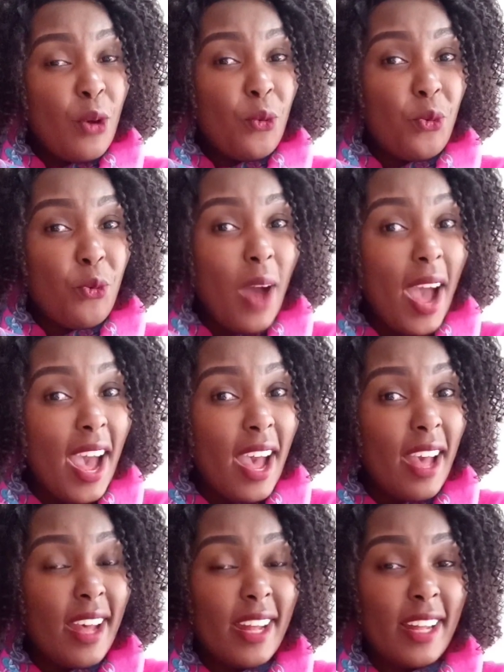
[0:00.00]

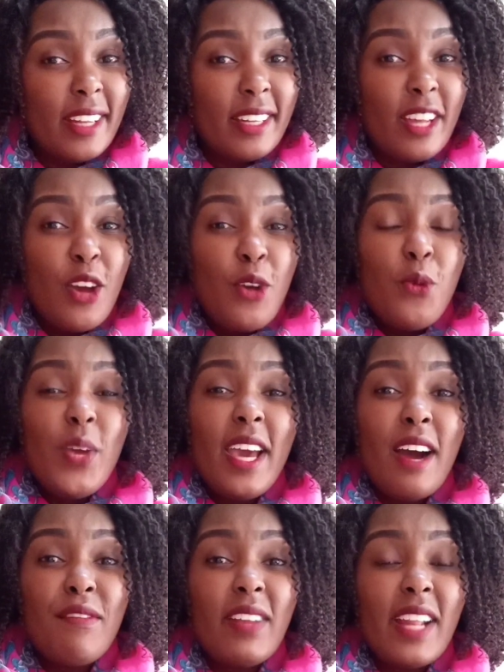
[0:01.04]
one. We
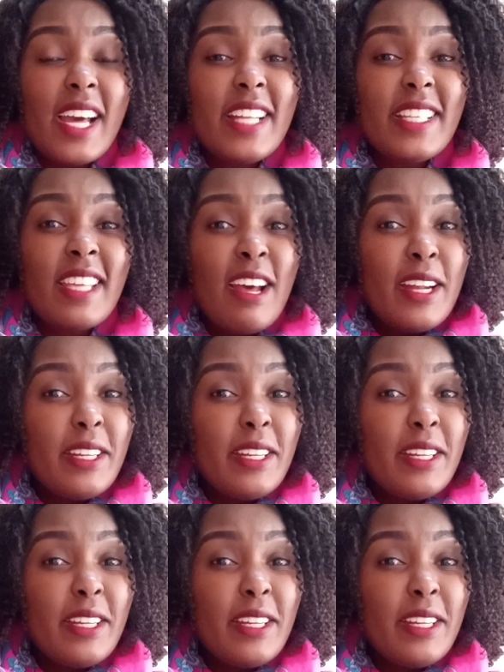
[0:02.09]
have learned